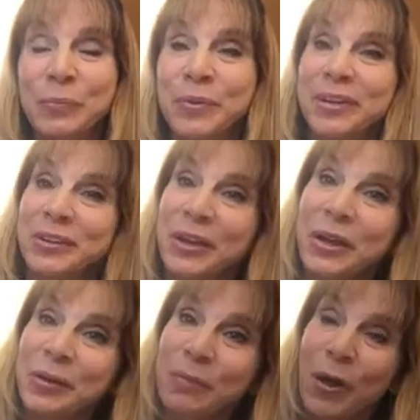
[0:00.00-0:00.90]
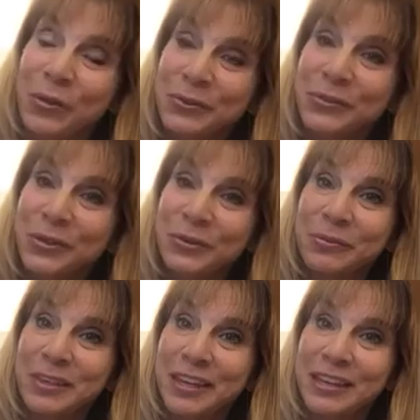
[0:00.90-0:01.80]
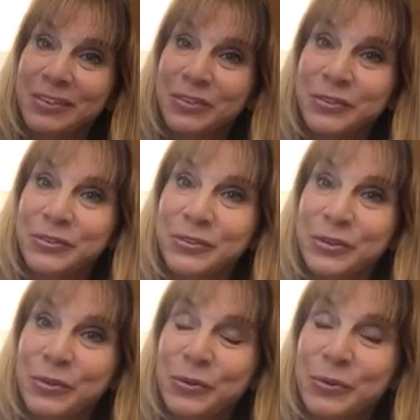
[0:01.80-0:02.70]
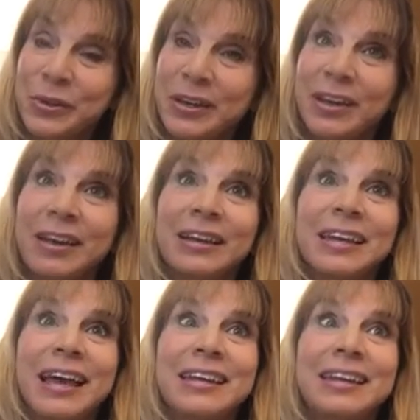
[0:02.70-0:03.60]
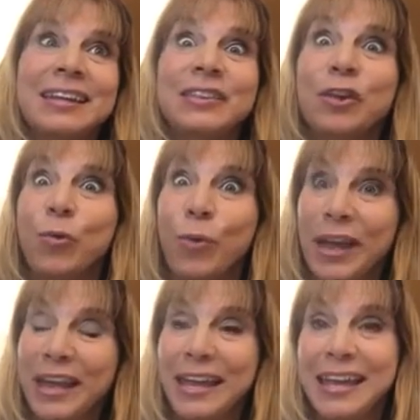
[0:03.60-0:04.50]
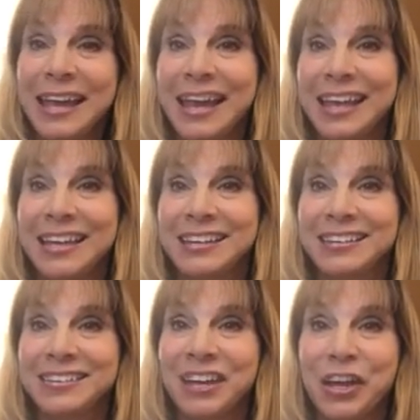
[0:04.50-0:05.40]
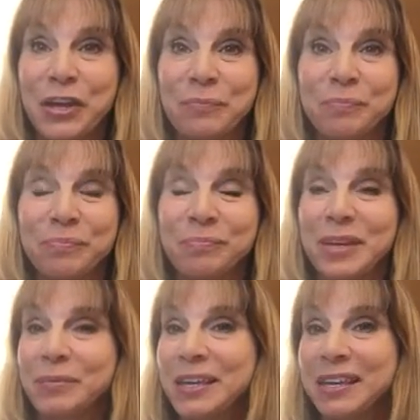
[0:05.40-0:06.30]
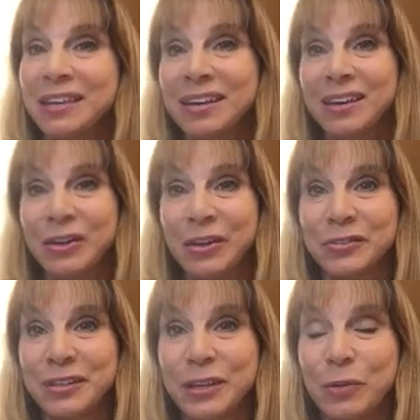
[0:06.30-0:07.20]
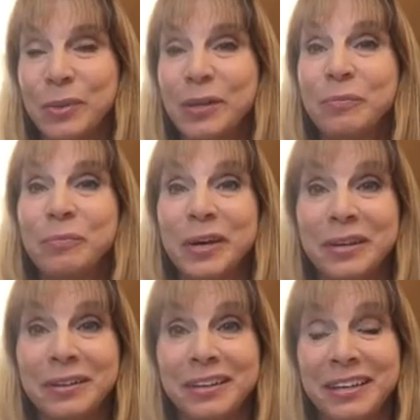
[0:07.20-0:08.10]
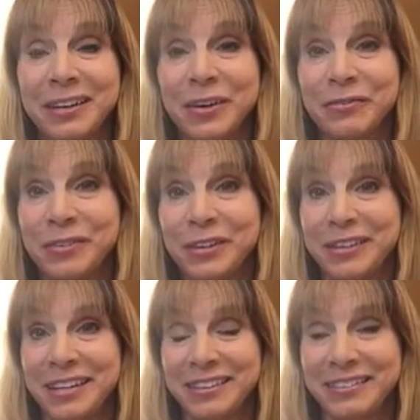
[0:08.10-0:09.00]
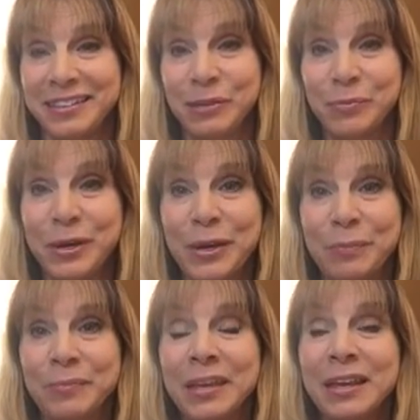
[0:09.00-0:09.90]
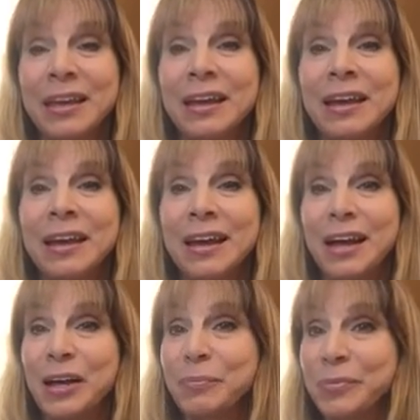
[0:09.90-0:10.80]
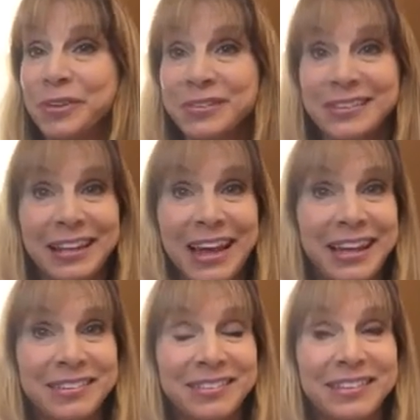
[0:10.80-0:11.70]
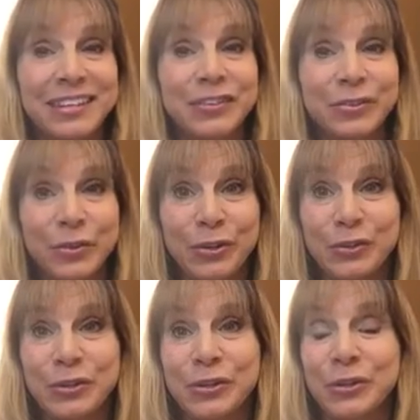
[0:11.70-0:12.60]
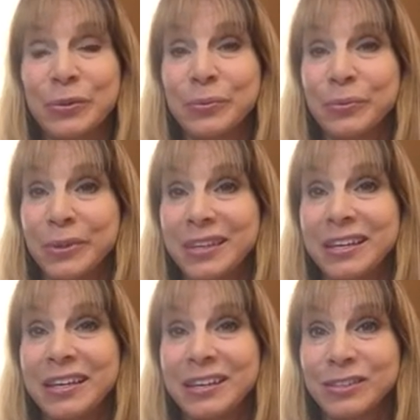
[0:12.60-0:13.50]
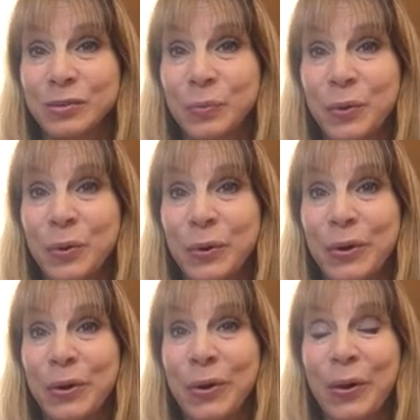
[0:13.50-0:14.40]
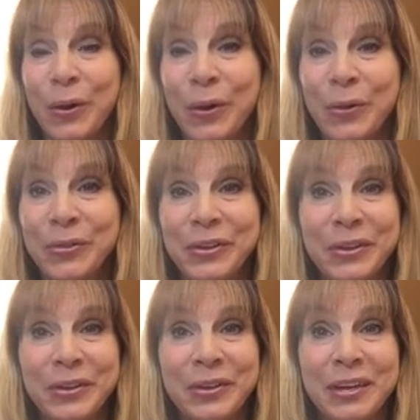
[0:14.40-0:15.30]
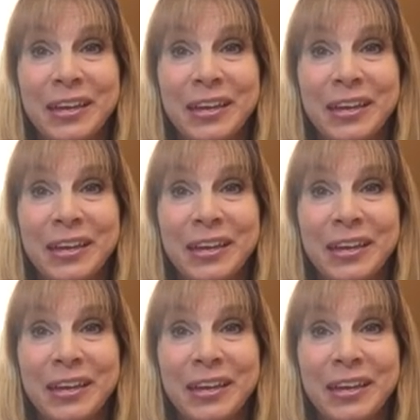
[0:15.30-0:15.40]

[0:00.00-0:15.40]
but also the angels who get in the way and maybe cause a little bit of muddle in our field at the same time. This class is going to really explore all the